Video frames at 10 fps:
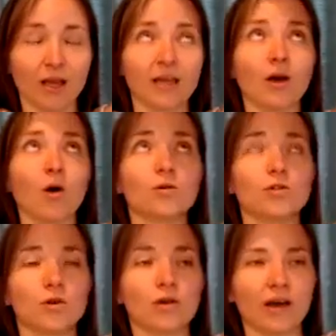and
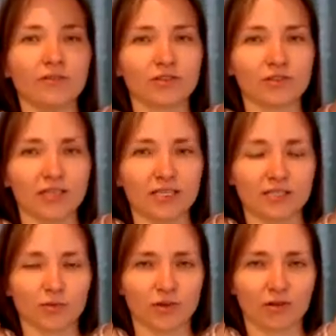hold your left
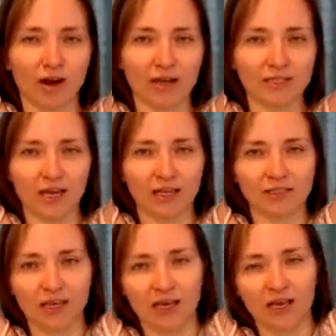wrist with the right hand
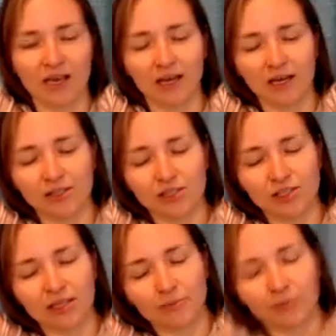and
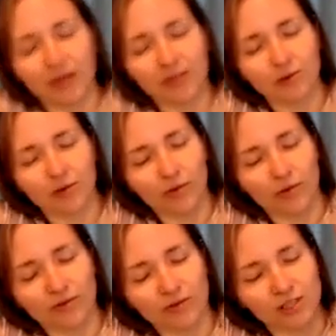gently bend
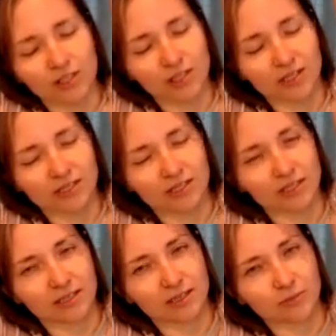over just a
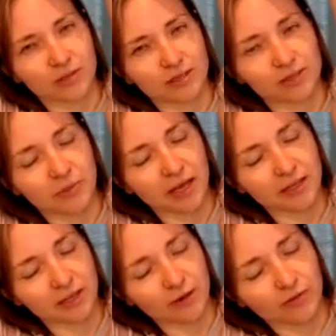little bit,
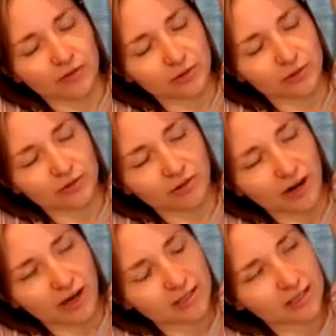bending over to the
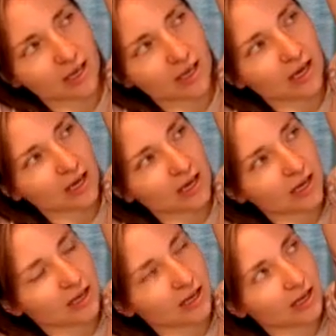right,
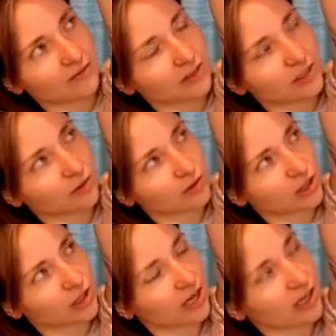lifting your
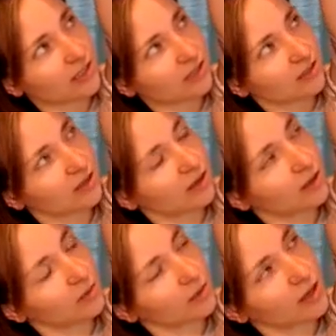chest,
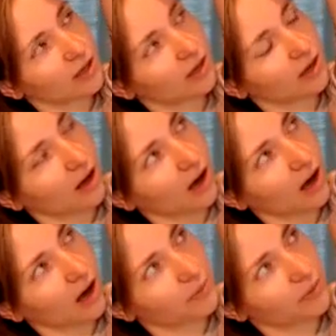looking
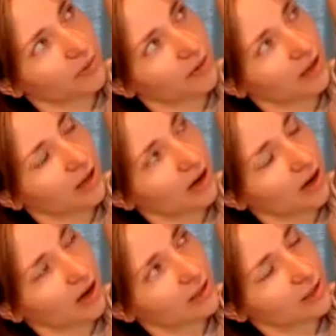up
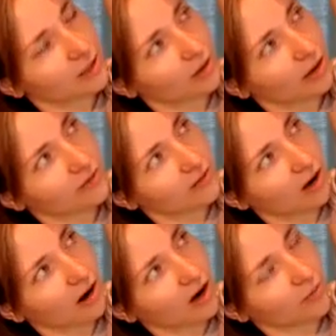under your left
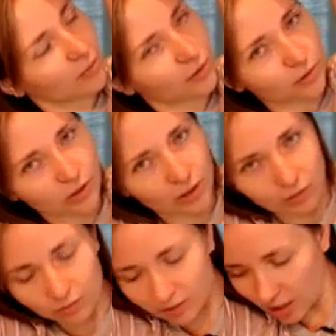arm, or you can
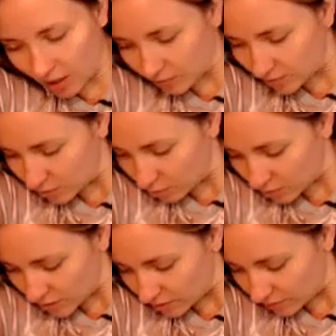look down
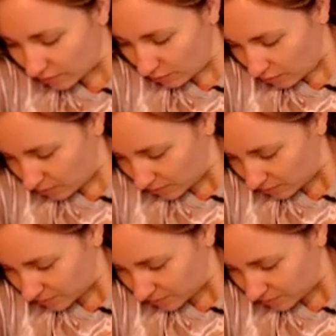towards the floor.